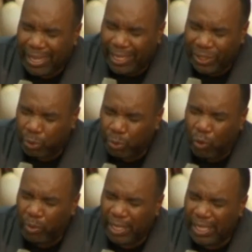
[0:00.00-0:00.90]
at this
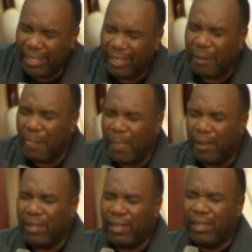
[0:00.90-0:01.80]
moment.
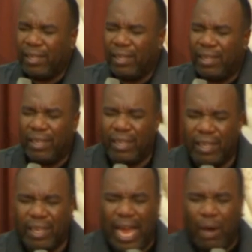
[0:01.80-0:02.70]

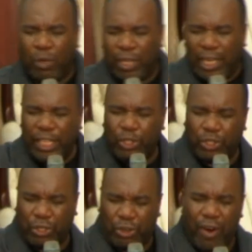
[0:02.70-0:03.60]
I want to lead you
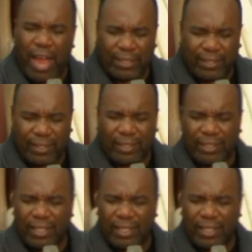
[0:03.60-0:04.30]
to Christ.